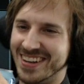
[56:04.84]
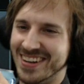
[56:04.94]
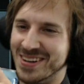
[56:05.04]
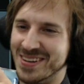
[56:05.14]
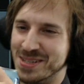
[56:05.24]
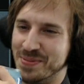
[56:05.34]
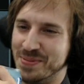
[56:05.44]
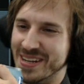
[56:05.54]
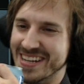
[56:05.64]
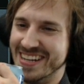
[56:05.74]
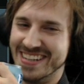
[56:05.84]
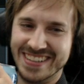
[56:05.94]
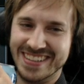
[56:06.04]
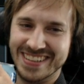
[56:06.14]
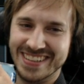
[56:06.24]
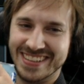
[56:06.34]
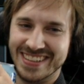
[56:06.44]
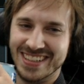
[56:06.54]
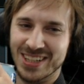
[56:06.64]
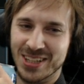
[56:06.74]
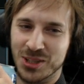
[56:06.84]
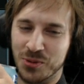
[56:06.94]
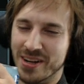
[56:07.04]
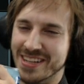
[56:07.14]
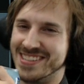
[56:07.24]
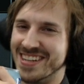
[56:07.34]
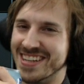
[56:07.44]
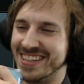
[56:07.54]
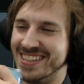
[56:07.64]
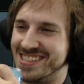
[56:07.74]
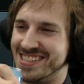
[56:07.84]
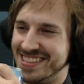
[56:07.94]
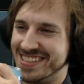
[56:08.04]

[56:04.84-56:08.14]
here. Spin. 20 seconds.